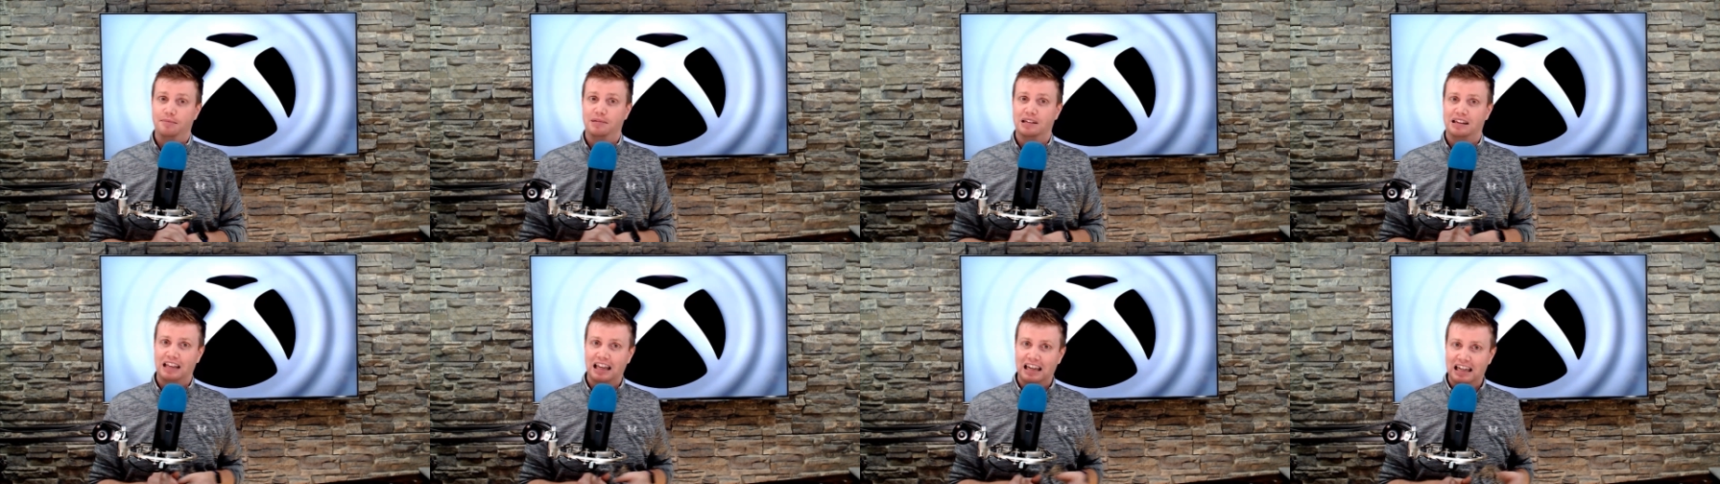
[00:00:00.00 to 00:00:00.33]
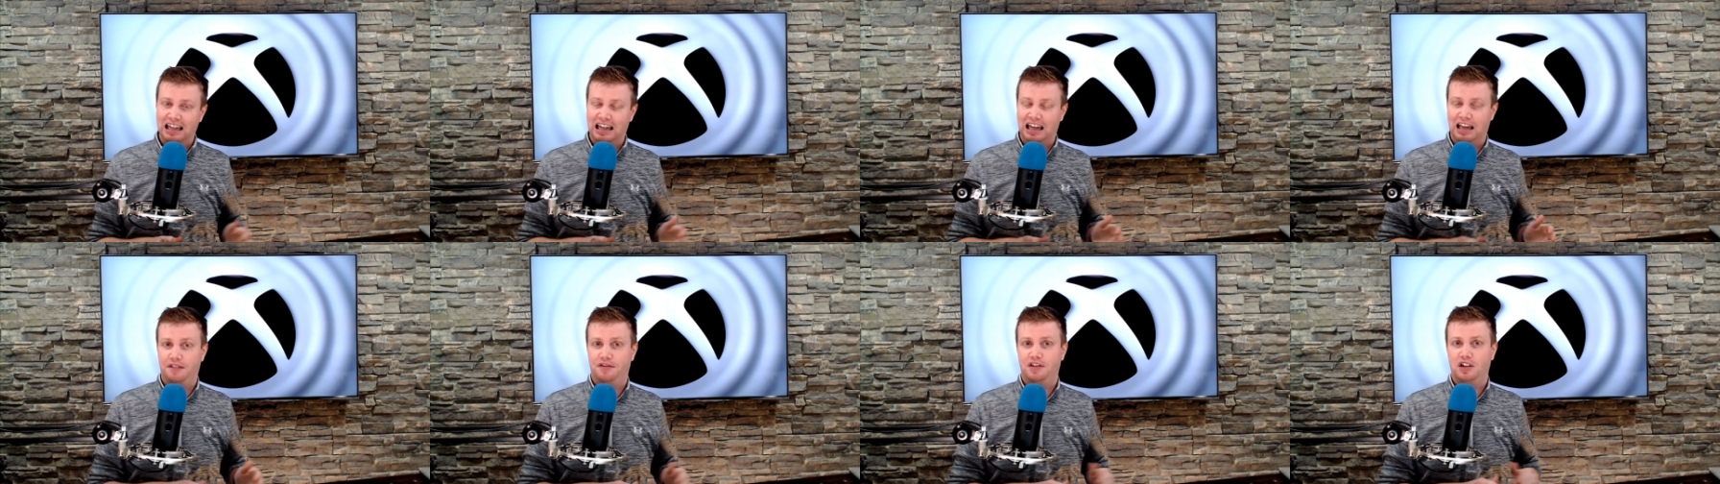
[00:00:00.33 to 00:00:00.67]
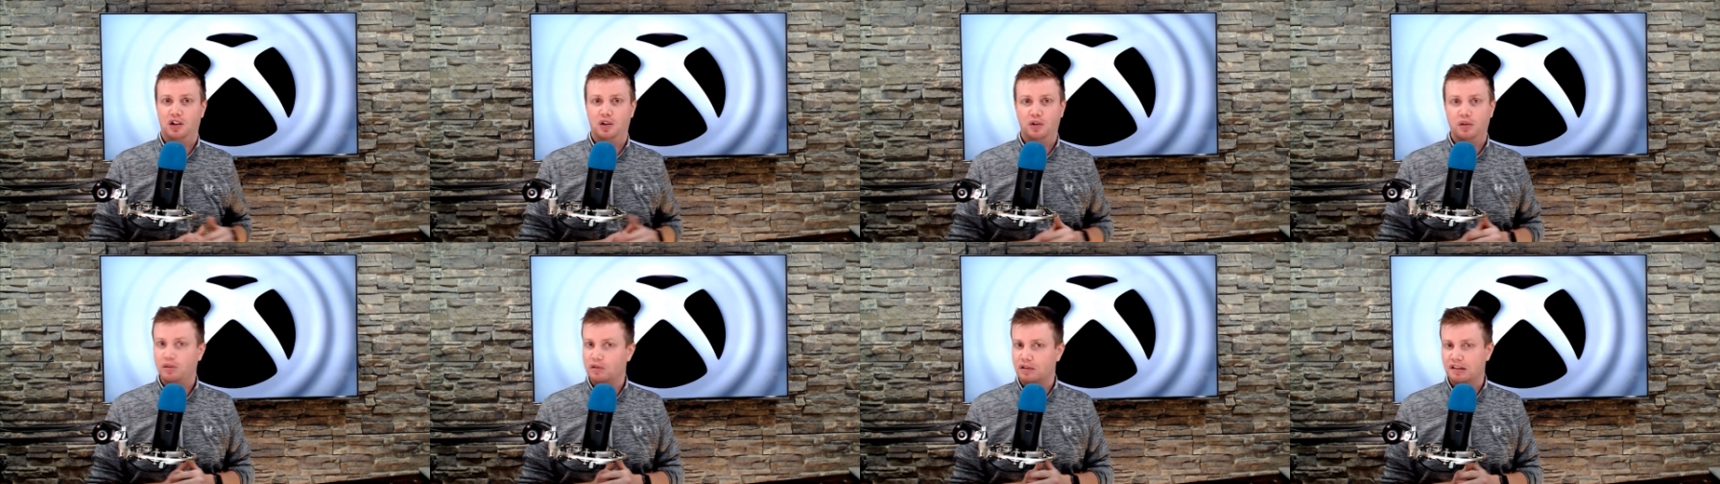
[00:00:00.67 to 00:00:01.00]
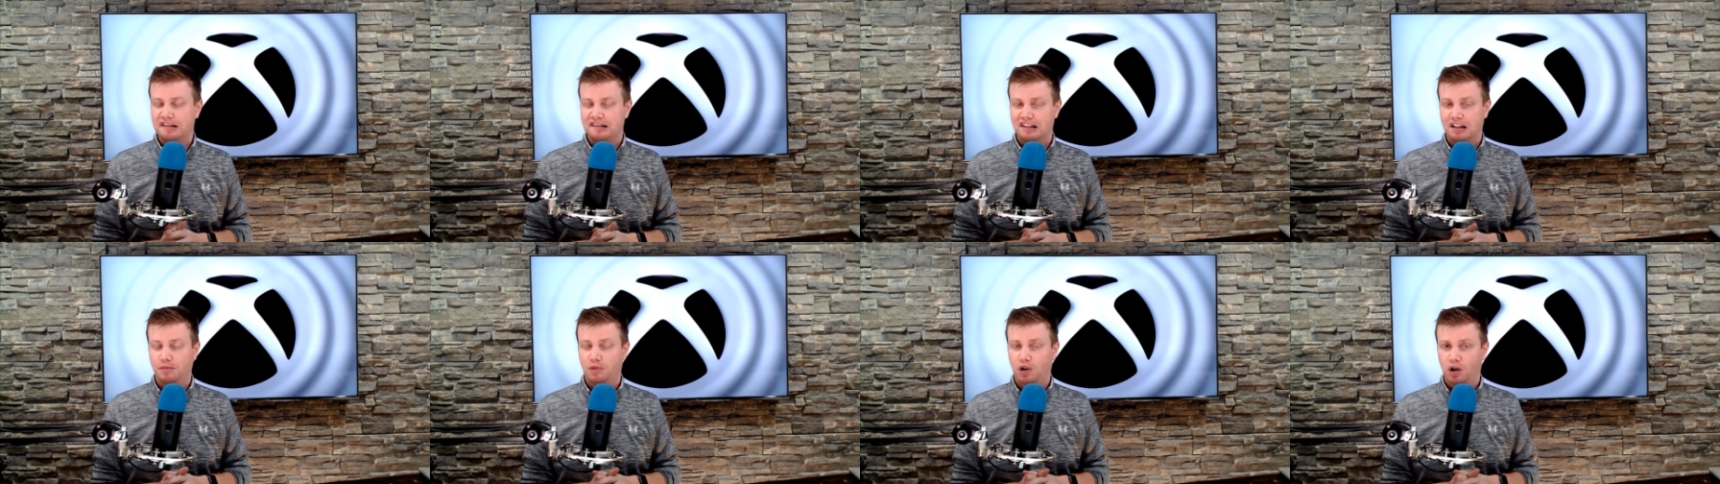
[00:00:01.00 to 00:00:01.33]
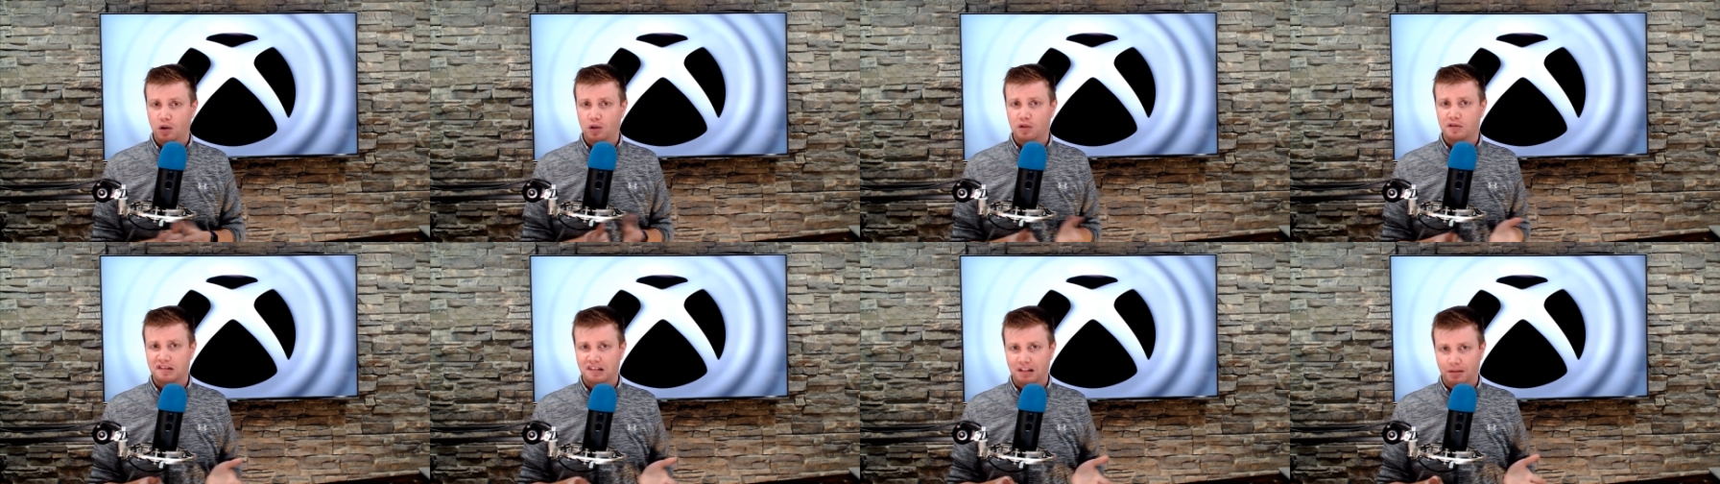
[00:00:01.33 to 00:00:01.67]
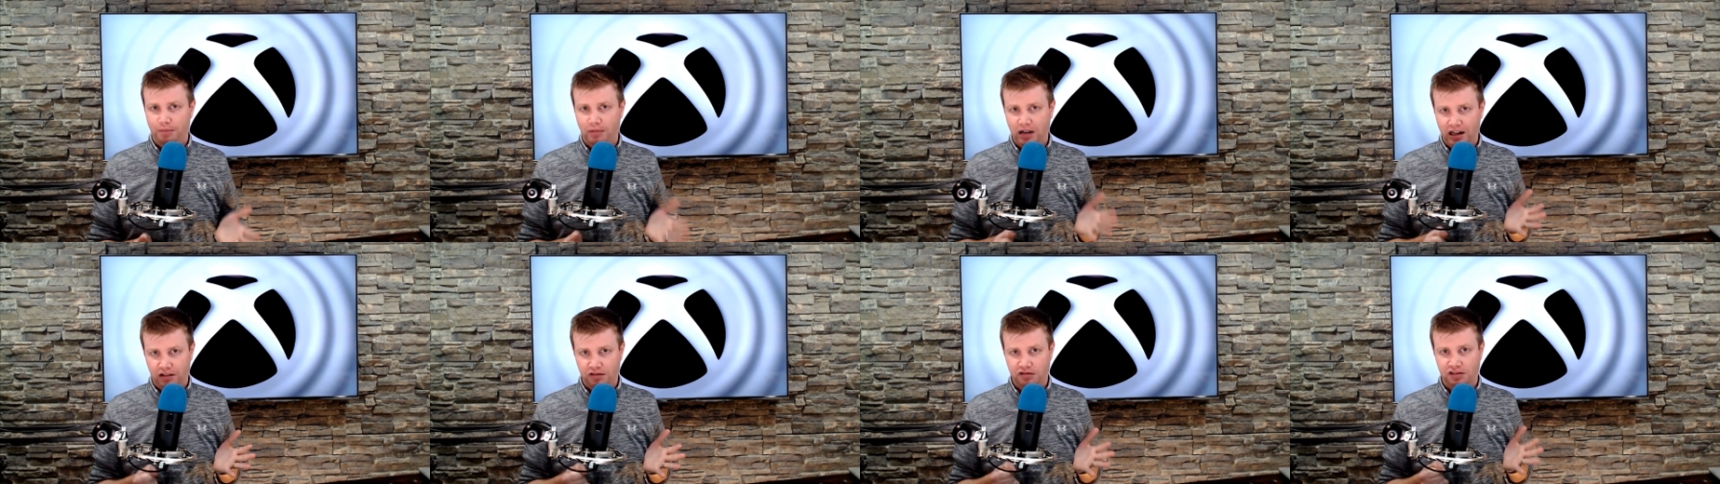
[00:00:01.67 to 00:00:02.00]
but they didn't have to go through the same hurdles that
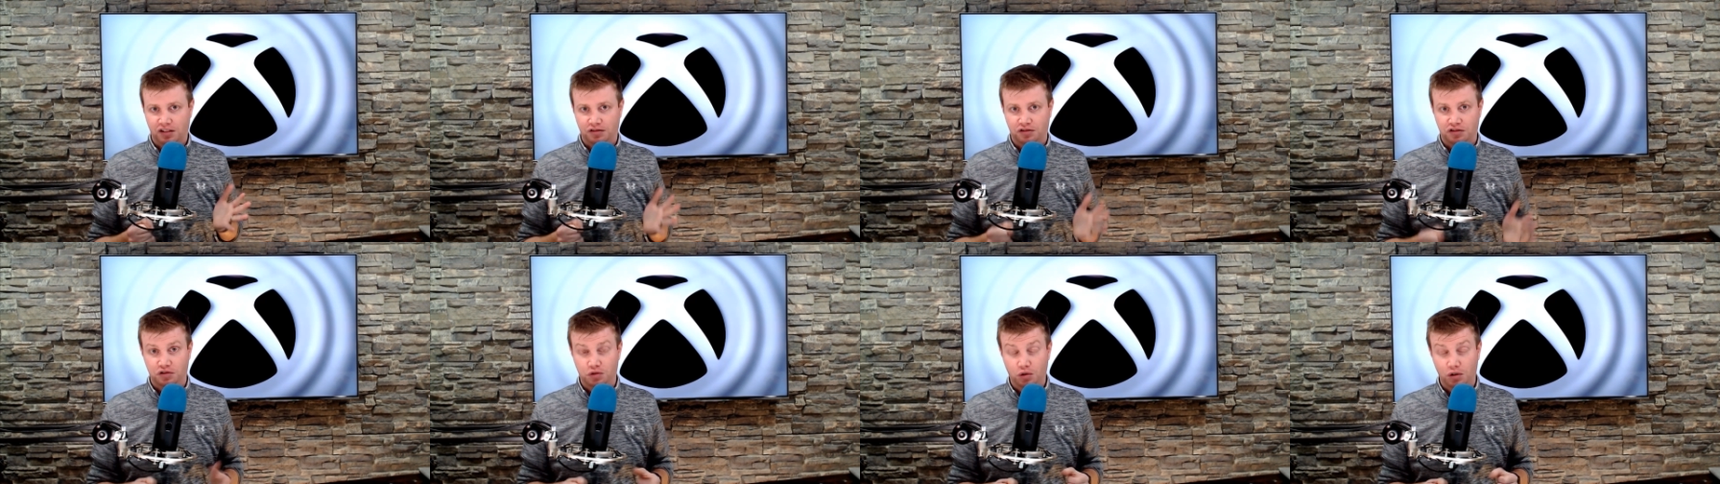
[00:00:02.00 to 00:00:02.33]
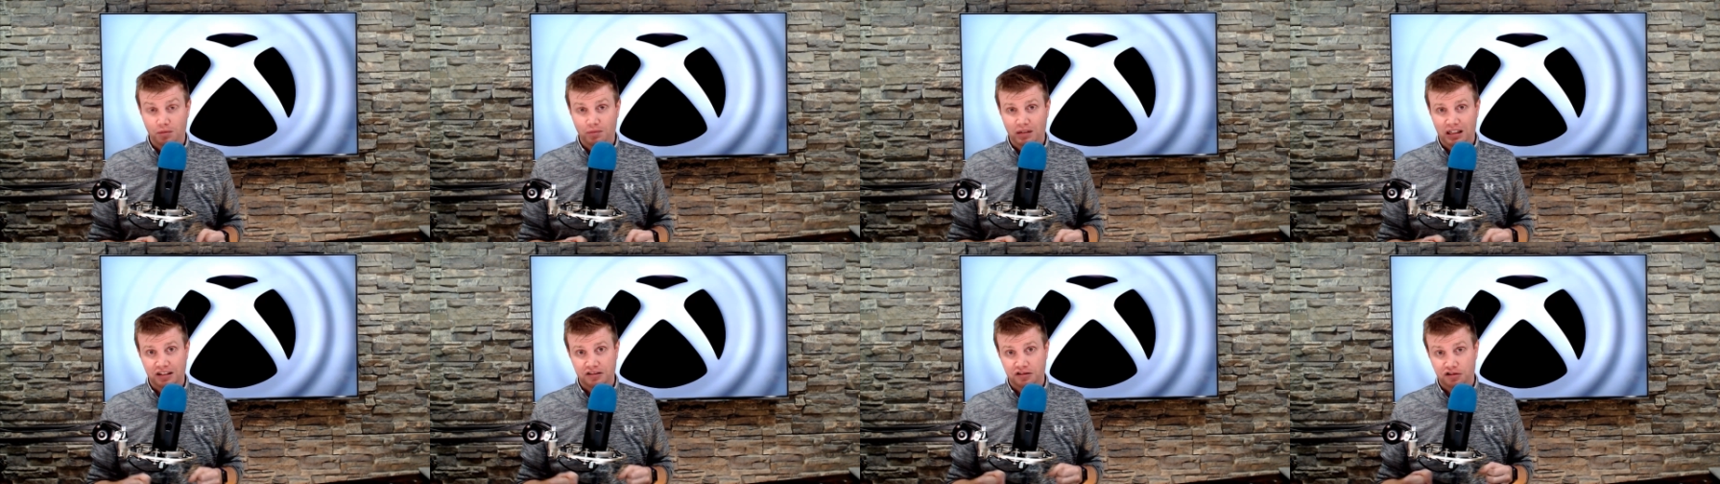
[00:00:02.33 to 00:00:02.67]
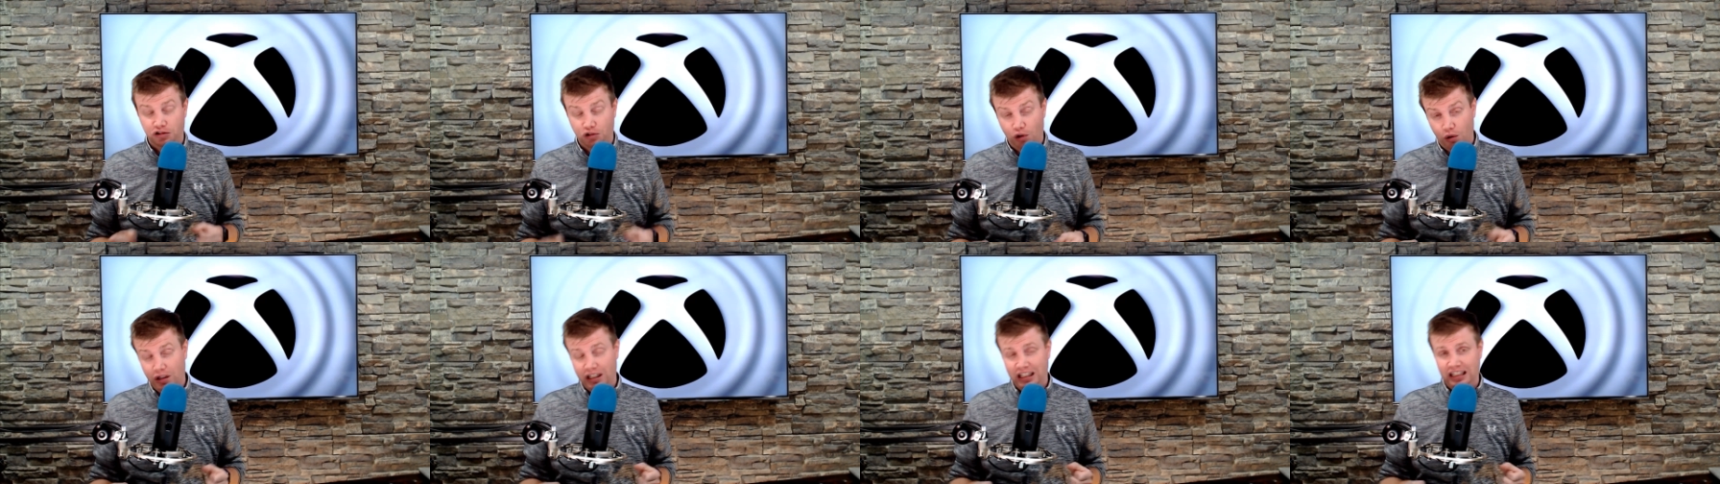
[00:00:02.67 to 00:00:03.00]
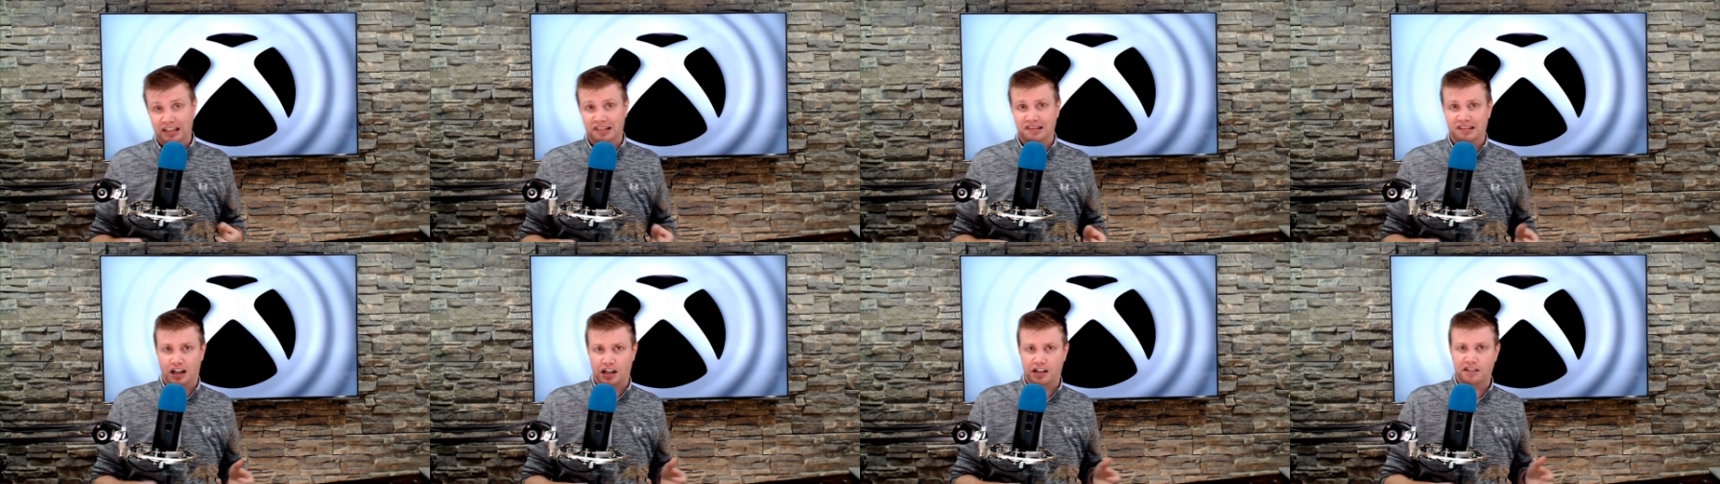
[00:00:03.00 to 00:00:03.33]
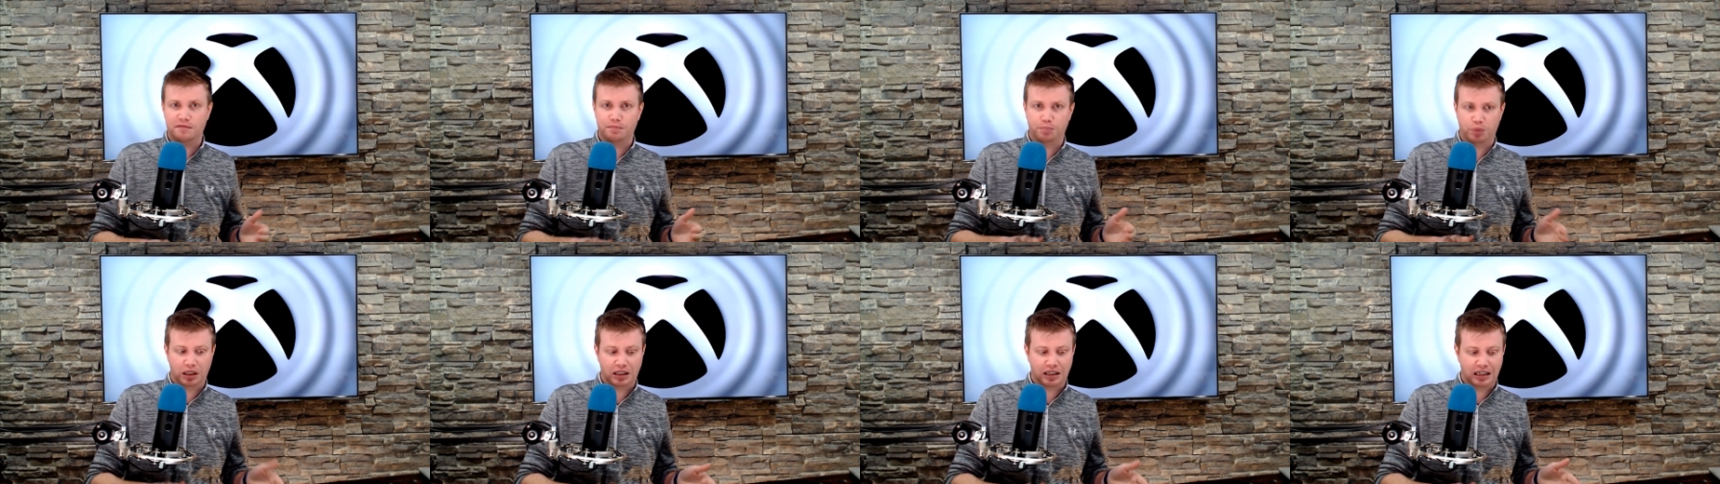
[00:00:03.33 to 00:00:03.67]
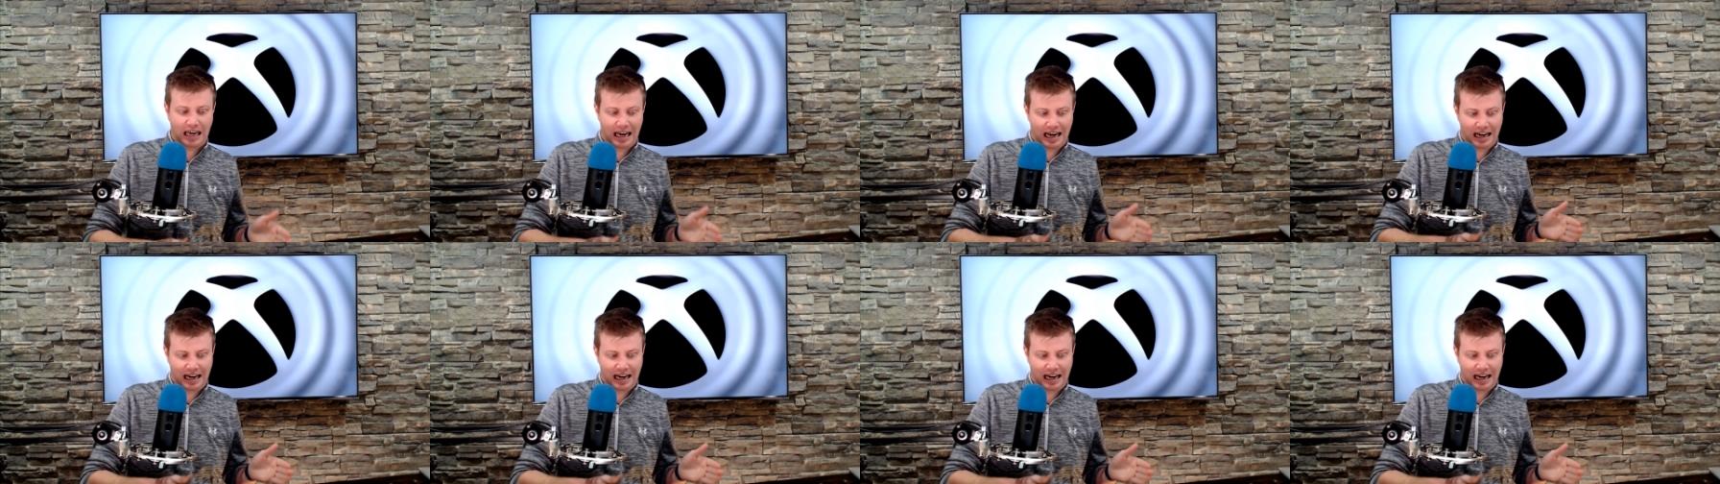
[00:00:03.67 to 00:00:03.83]
Microsoft is doing because Sony is not as big